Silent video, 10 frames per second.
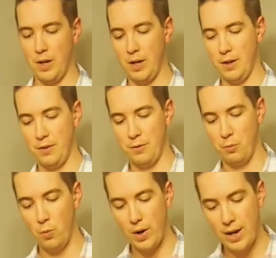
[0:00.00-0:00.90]
uh, the
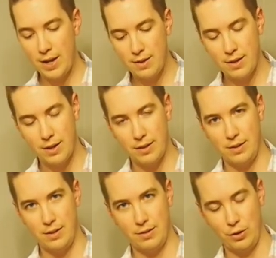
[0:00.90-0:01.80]
way
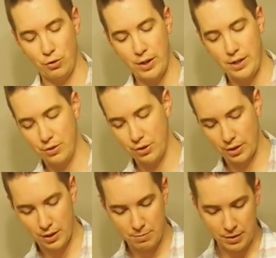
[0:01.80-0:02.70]
that these ingredients are
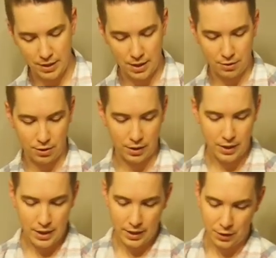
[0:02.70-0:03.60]
going to come
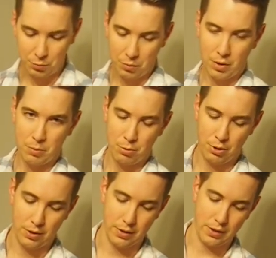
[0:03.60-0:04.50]
together is we want to
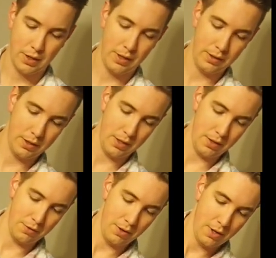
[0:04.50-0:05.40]
put the tequila
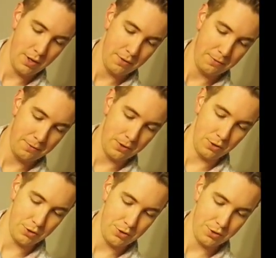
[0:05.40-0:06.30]
in
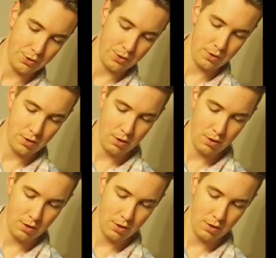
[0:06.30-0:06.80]
first